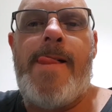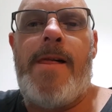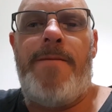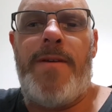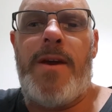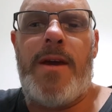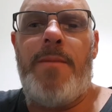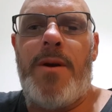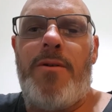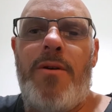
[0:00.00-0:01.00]
if you
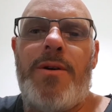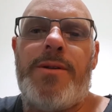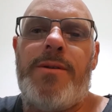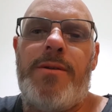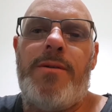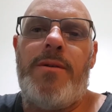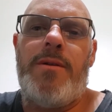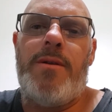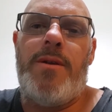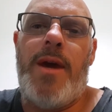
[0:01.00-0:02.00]
come across
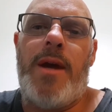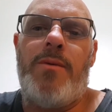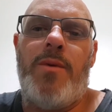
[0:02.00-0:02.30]
that